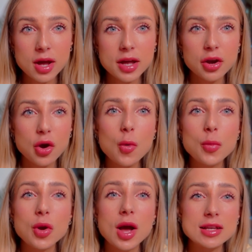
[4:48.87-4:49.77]
and I hope
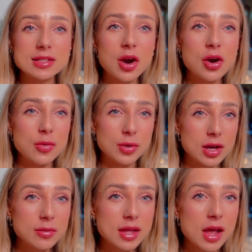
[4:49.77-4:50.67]
you guys are
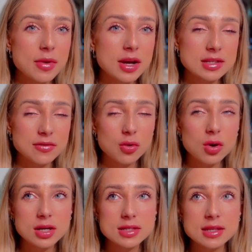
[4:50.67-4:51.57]
okay with that, because of
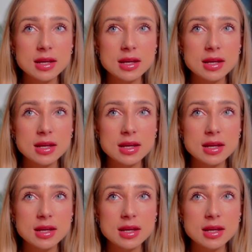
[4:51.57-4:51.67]
course